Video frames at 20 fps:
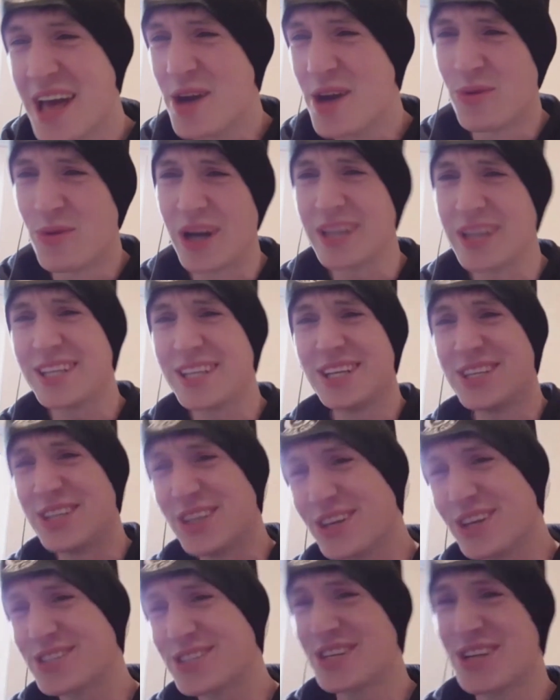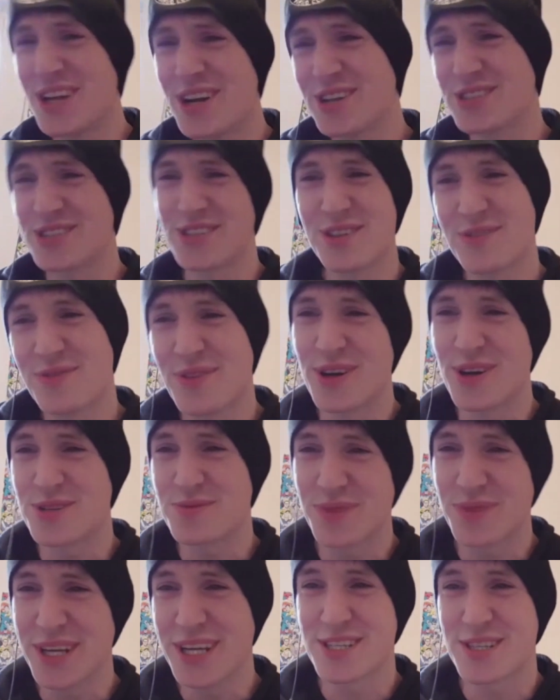why didn't you listen to us in the first
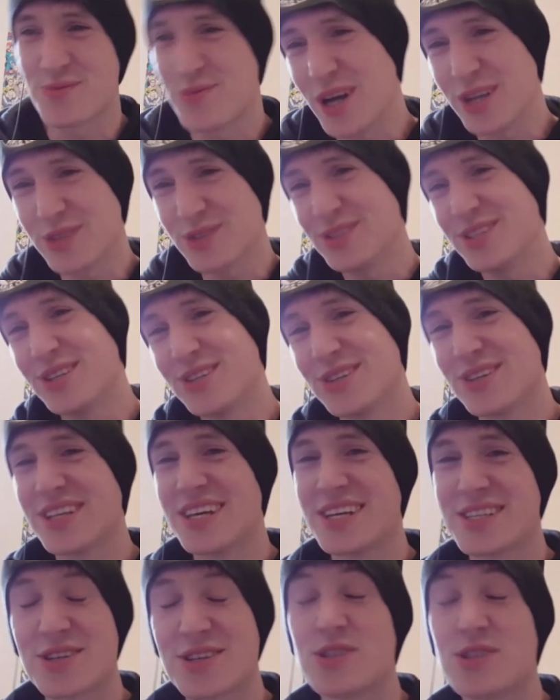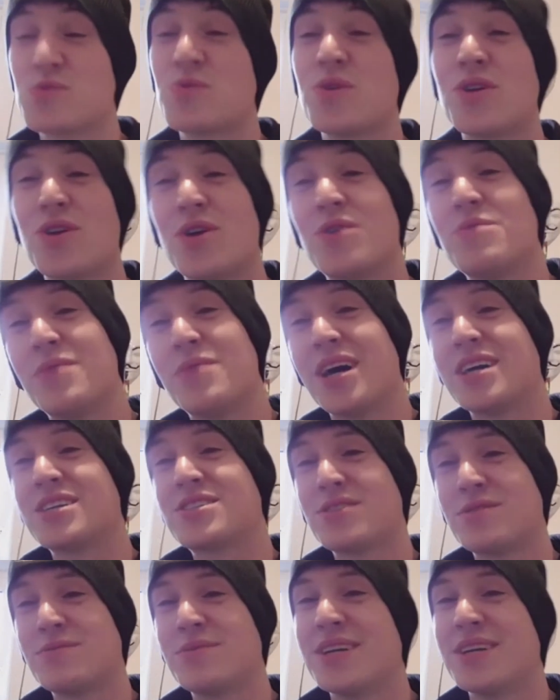place and why don't you do this, because we're all
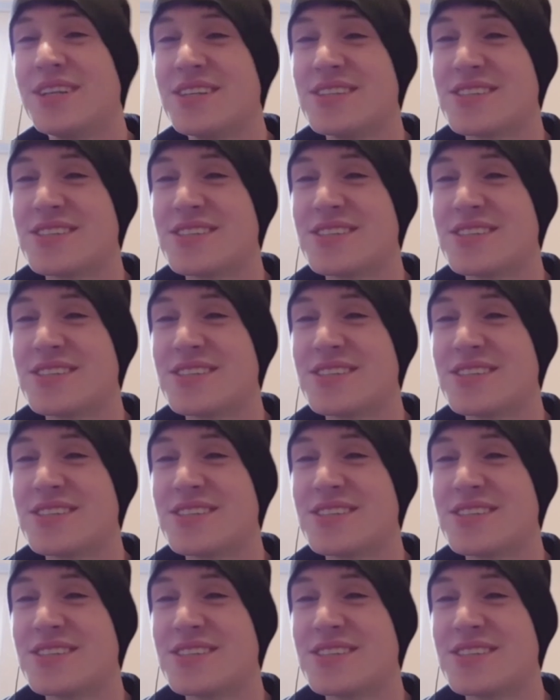masterminds.